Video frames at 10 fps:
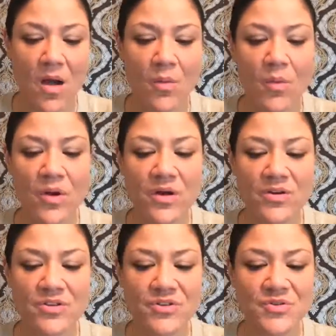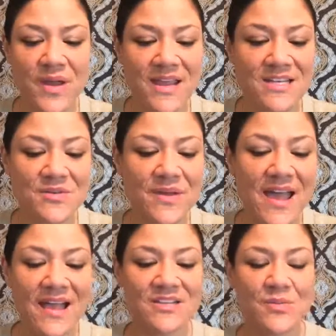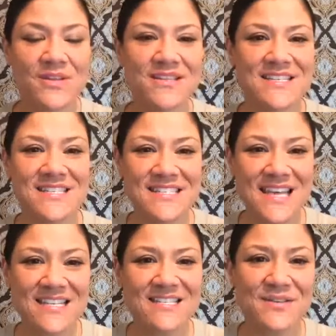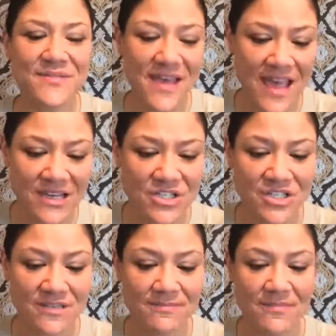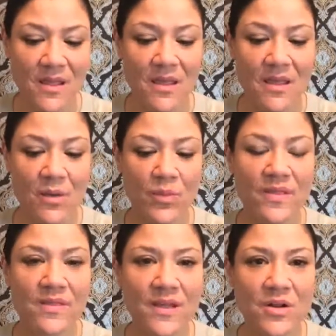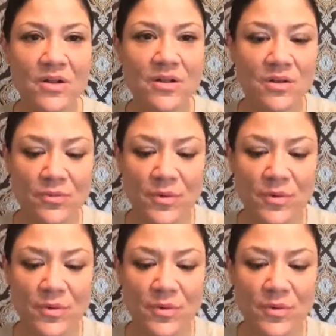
Our warriors are trained to react with decisive action, with little